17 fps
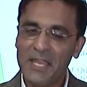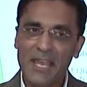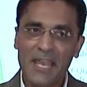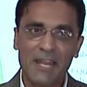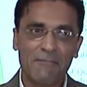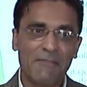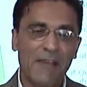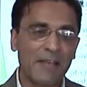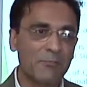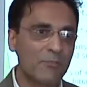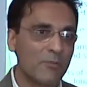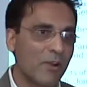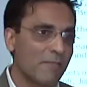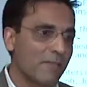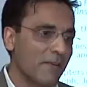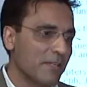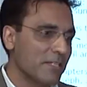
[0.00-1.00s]
in fact,
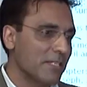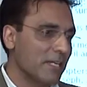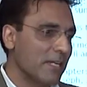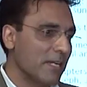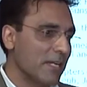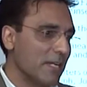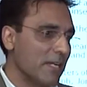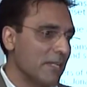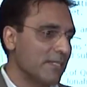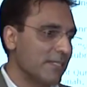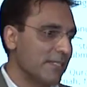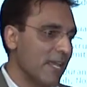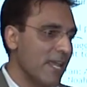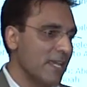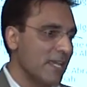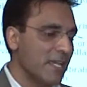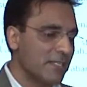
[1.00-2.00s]
Prophet uh, in his
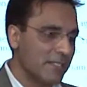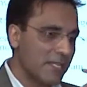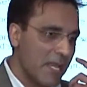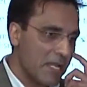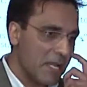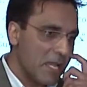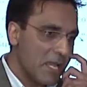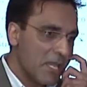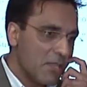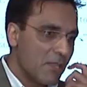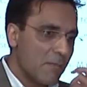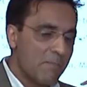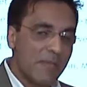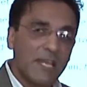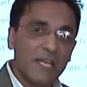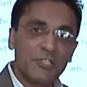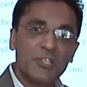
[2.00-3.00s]
saying, he said, the
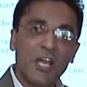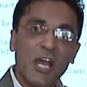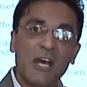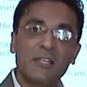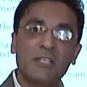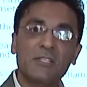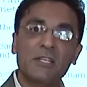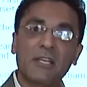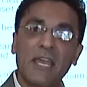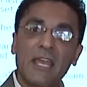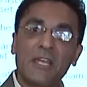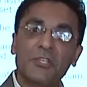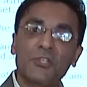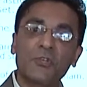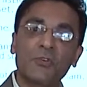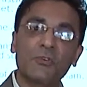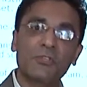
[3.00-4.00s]
biggest jihad is
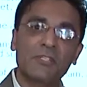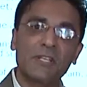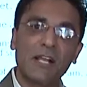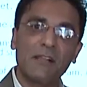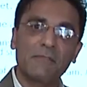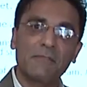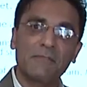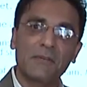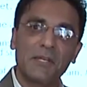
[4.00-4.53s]
against yourself.